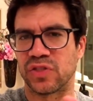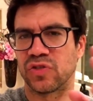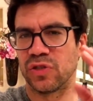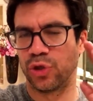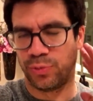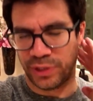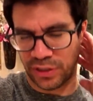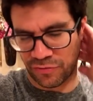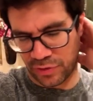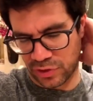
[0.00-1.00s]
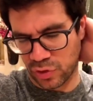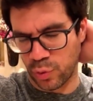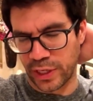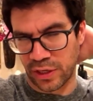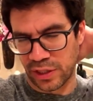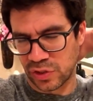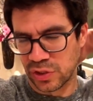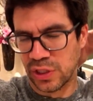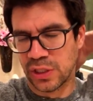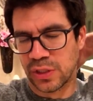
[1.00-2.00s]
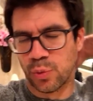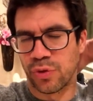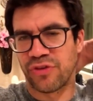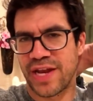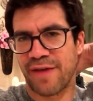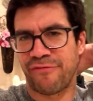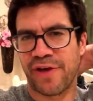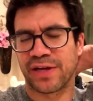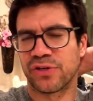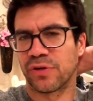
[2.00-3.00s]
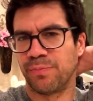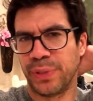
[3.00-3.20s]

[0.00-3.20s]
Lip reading: It's a little bit different. It's awareness, worth a damn factor.